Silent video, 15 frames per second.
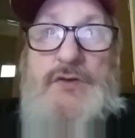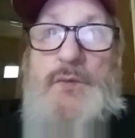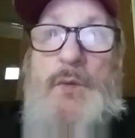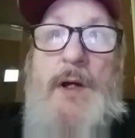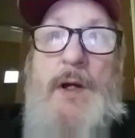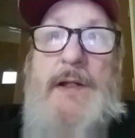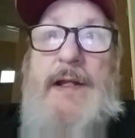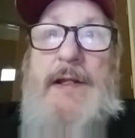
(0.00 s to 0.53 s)
a
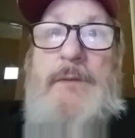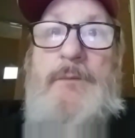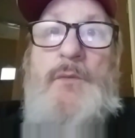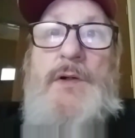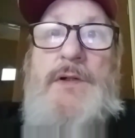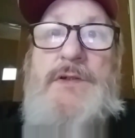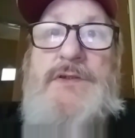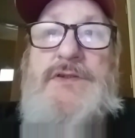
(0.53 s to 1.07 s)
swat at him
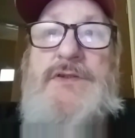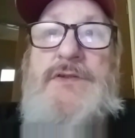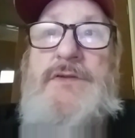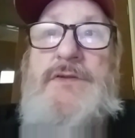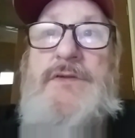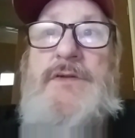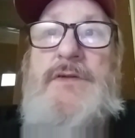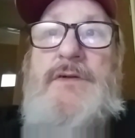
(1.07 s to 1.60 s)
once
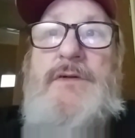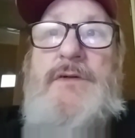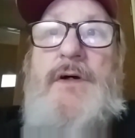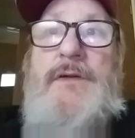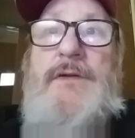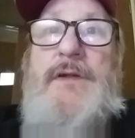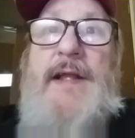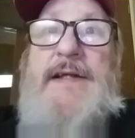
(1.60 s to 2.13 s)

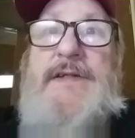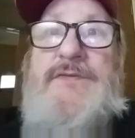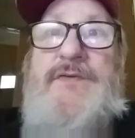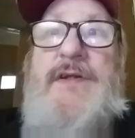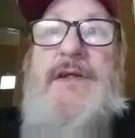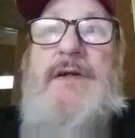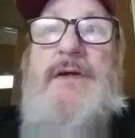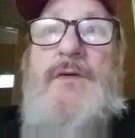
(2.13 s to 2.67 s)
on the last
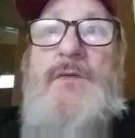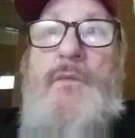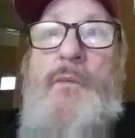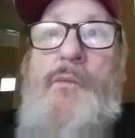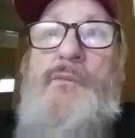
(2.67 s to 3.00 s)
video.